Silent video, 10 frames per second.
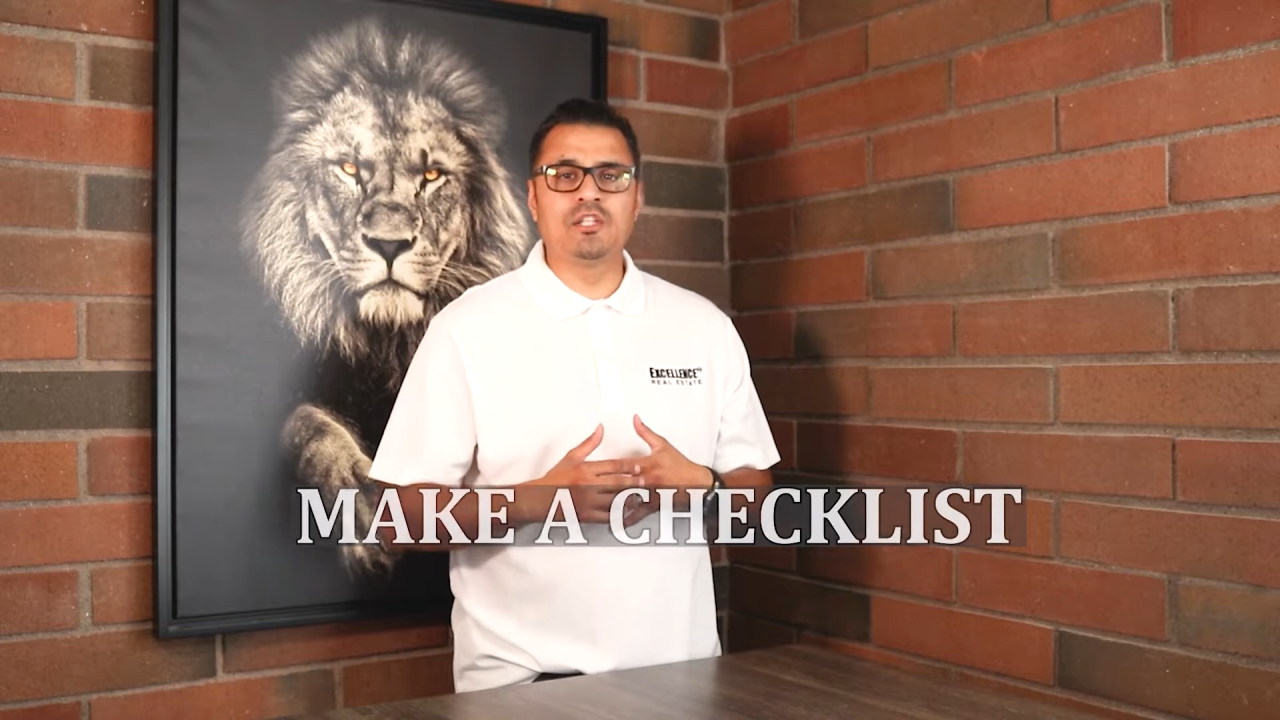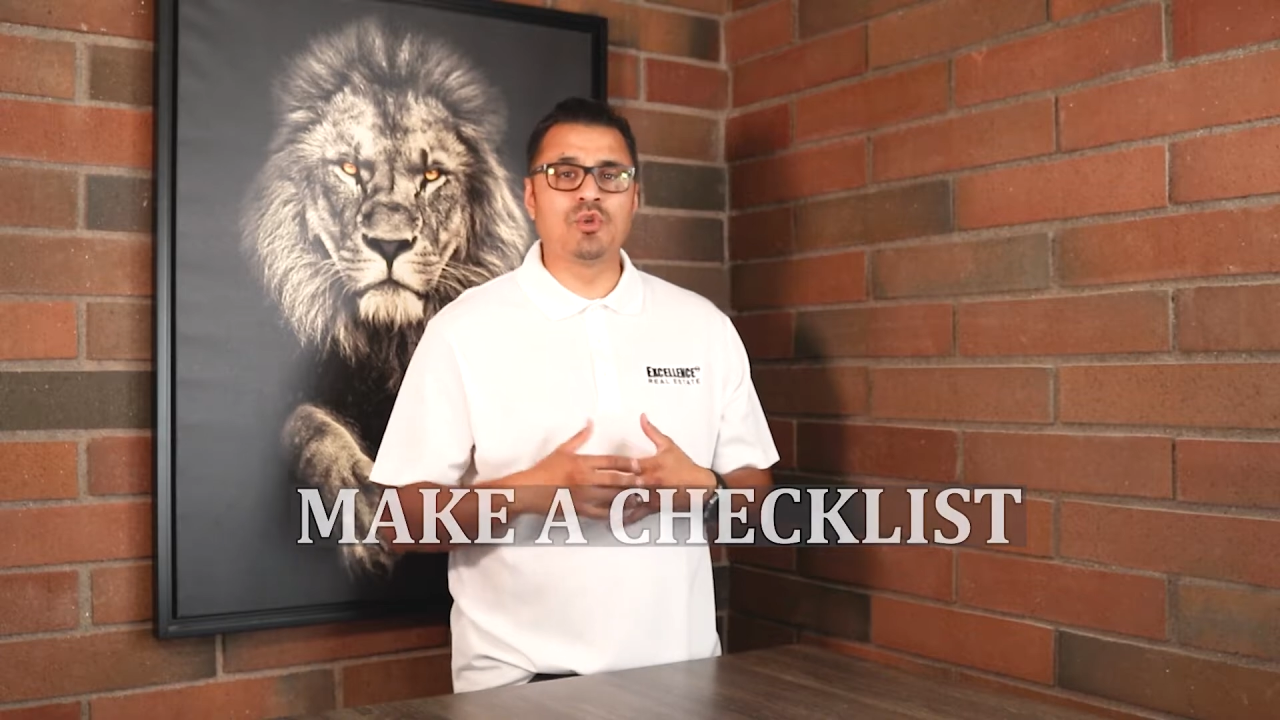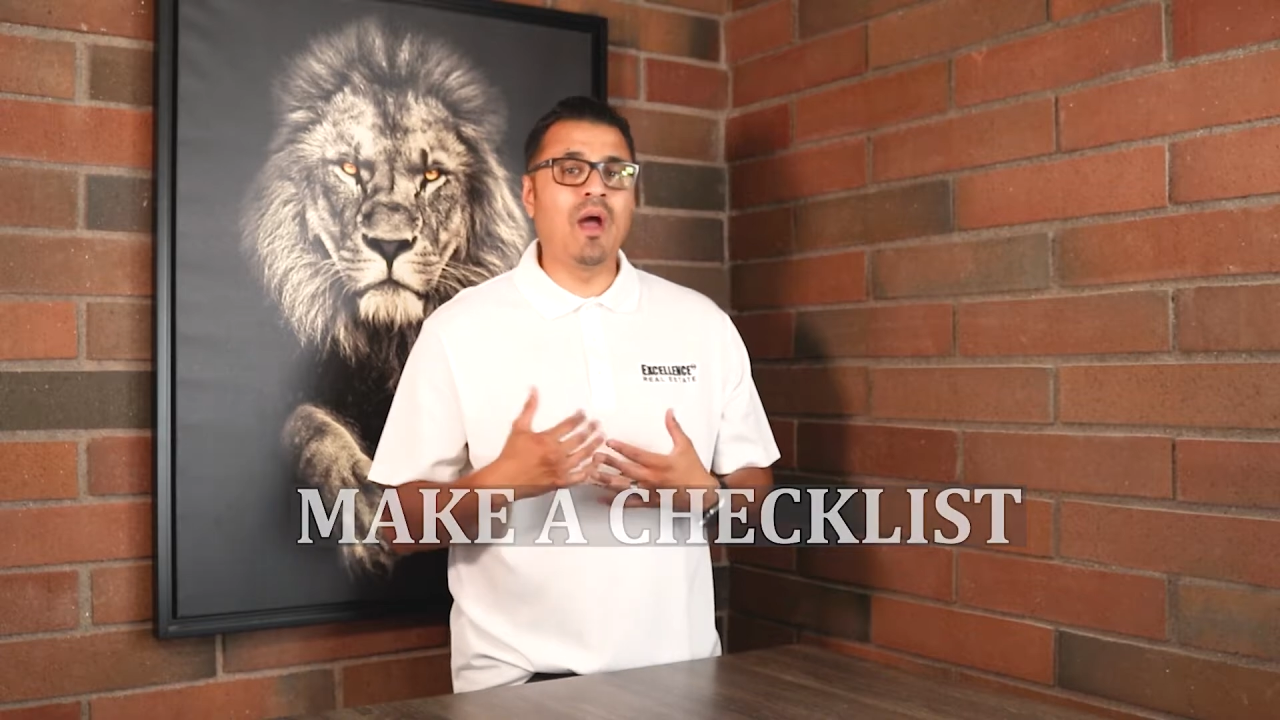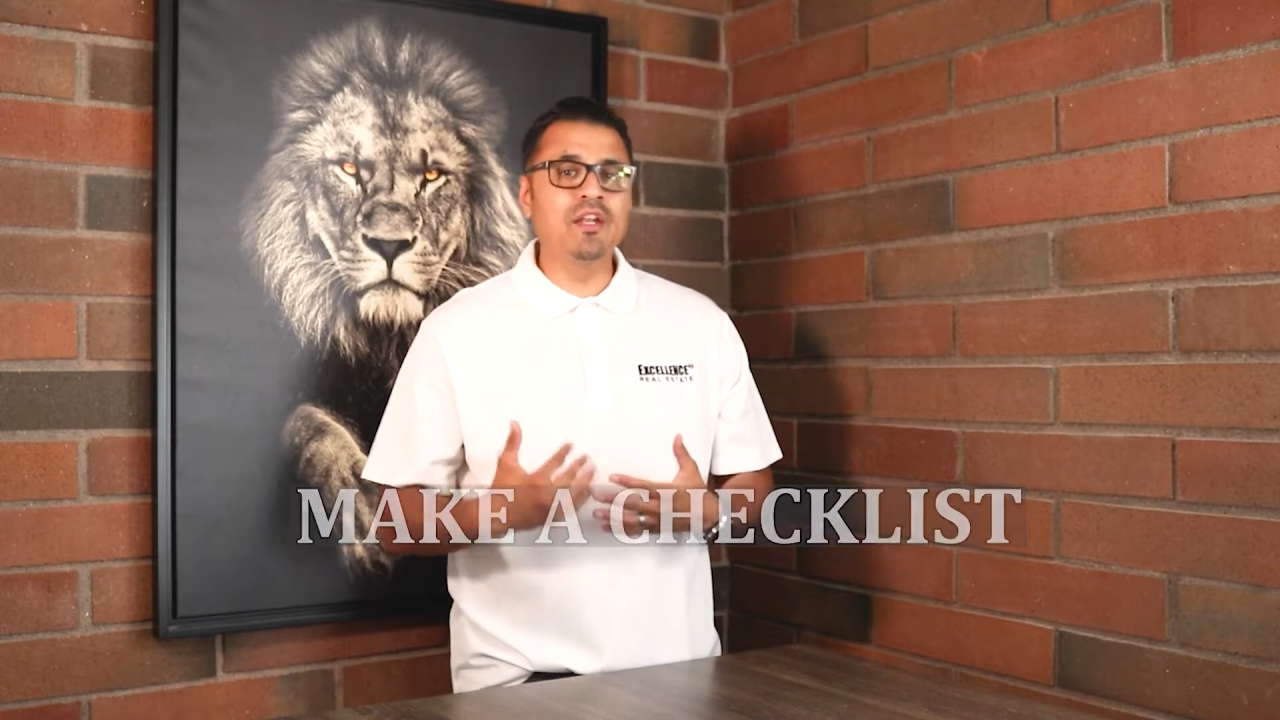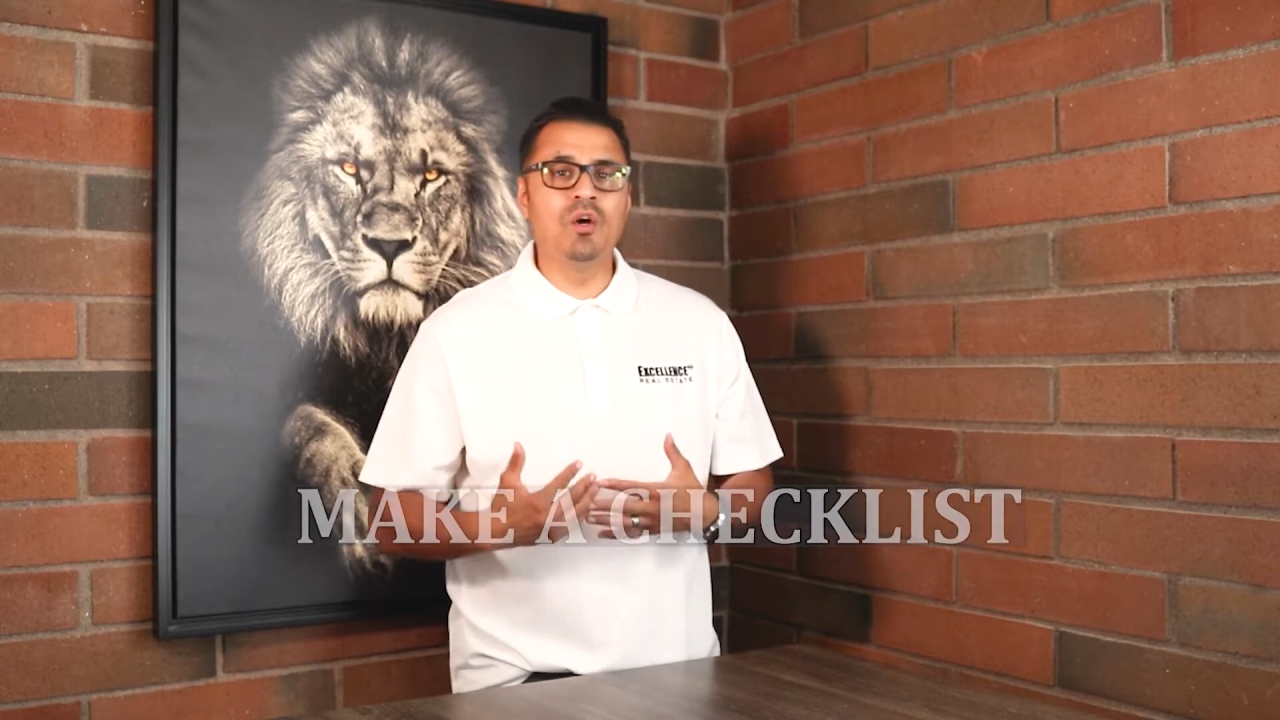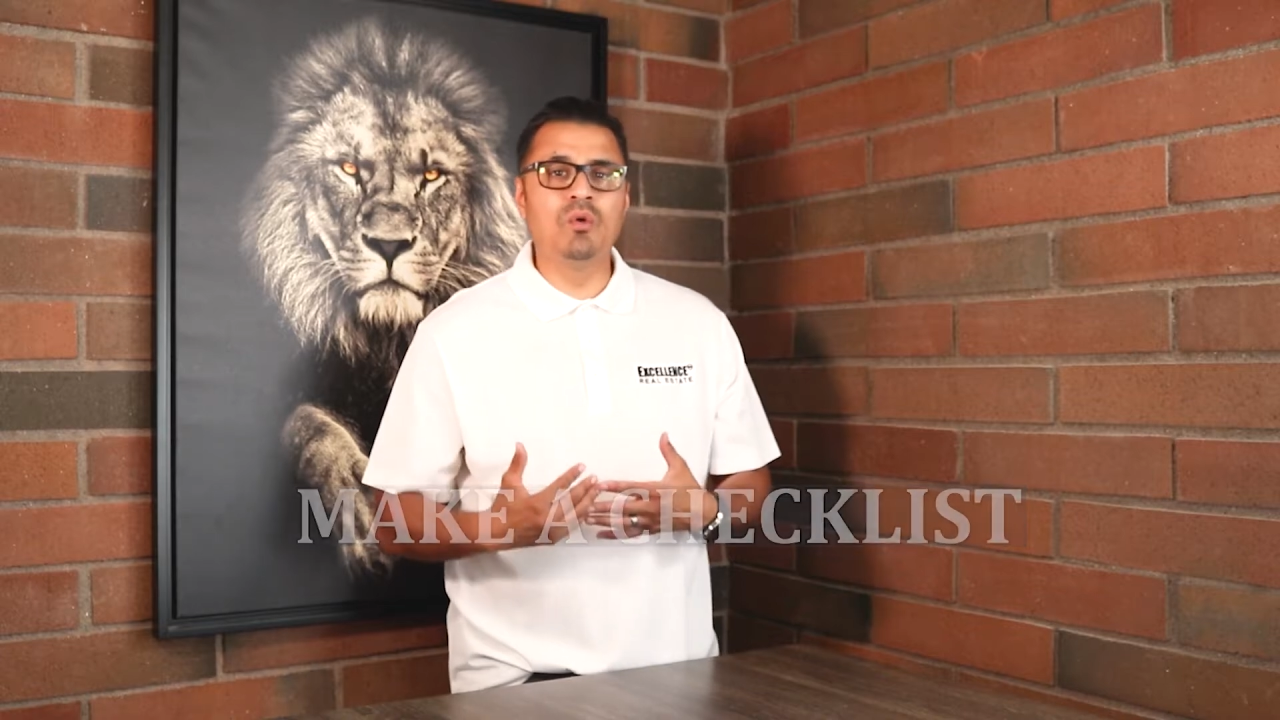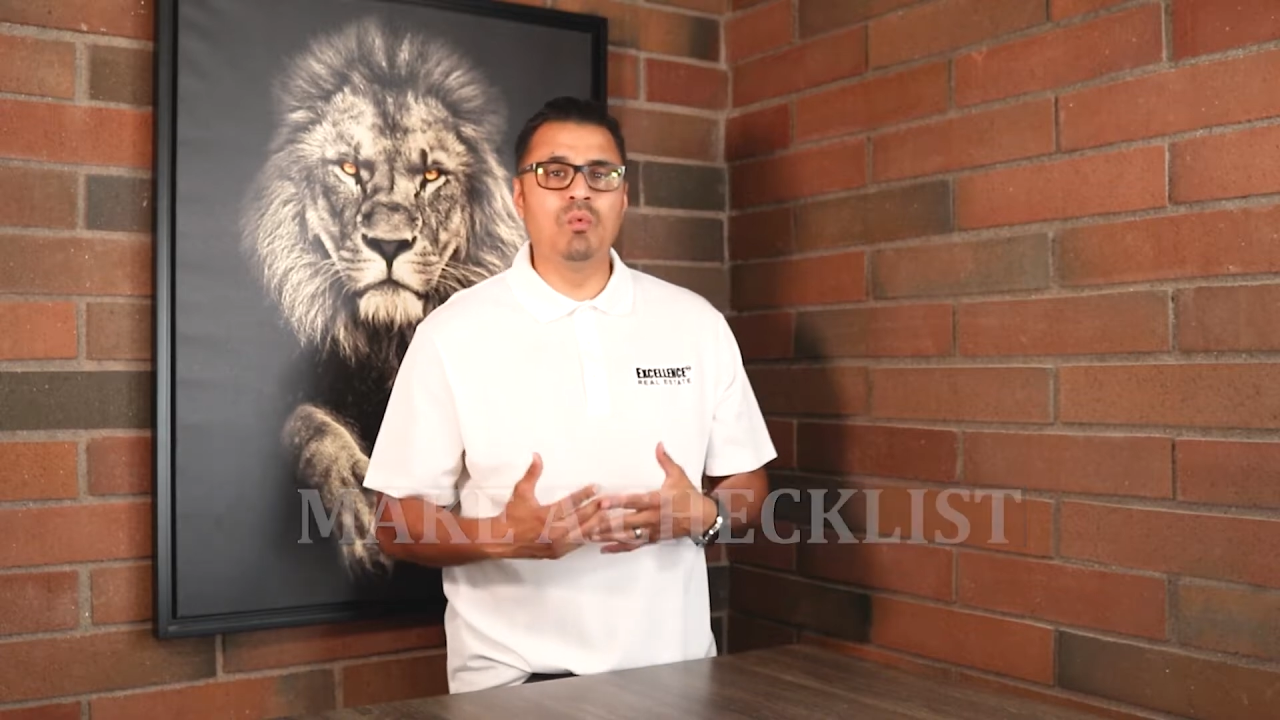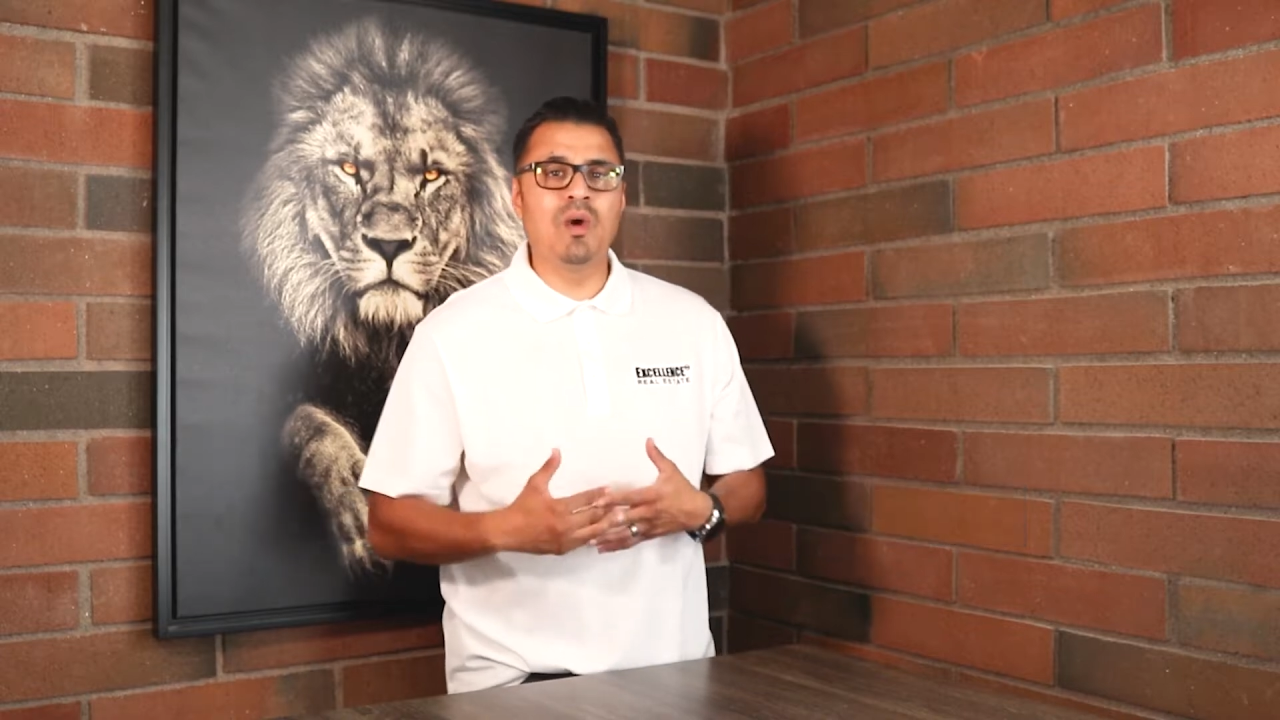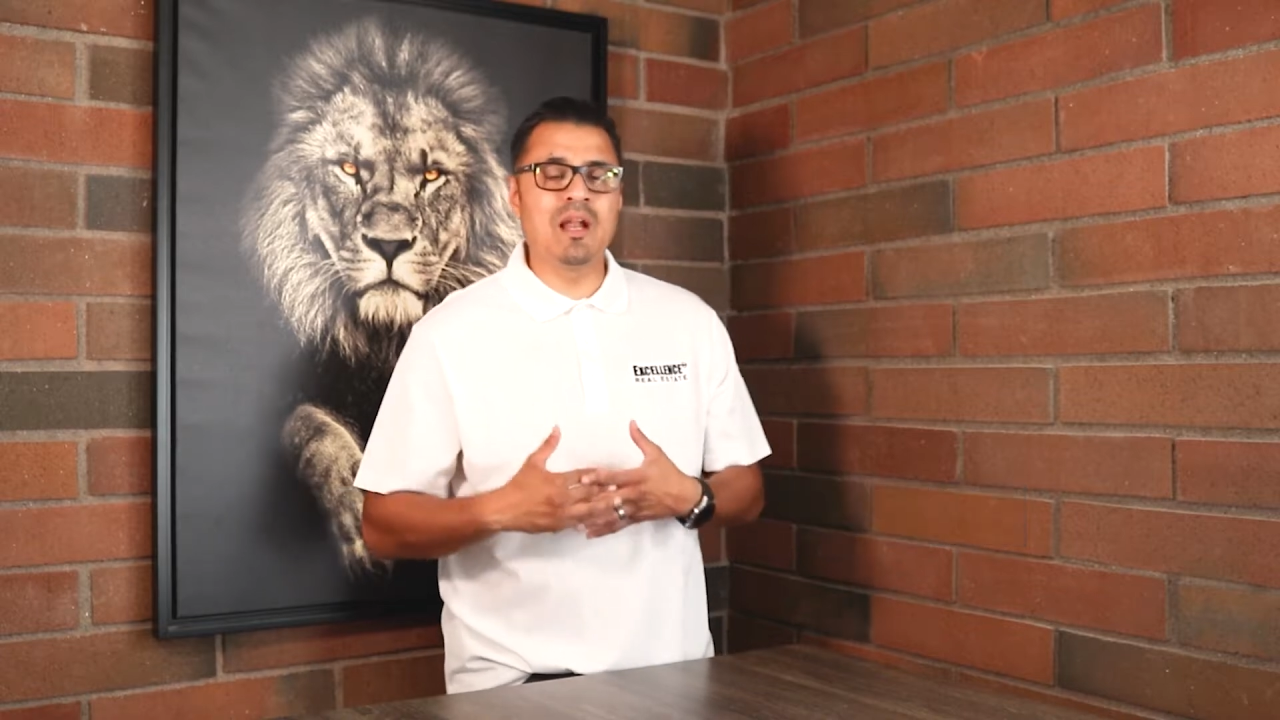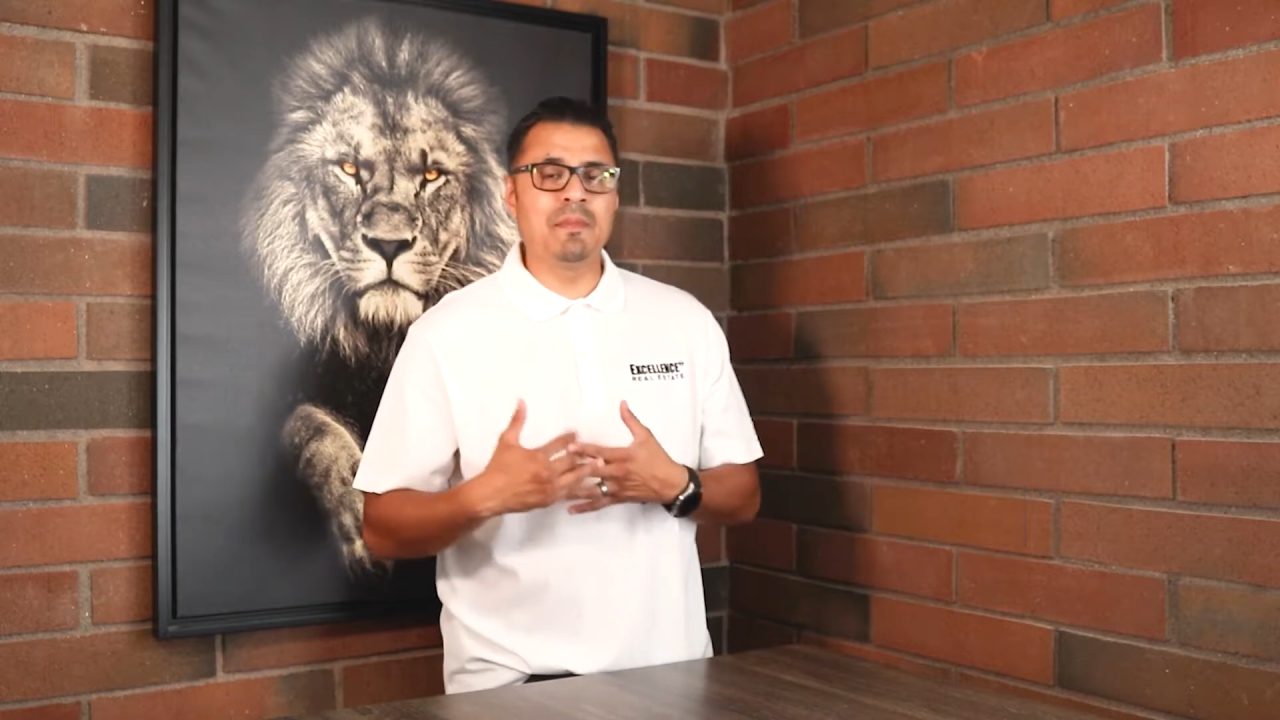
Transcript: so I know what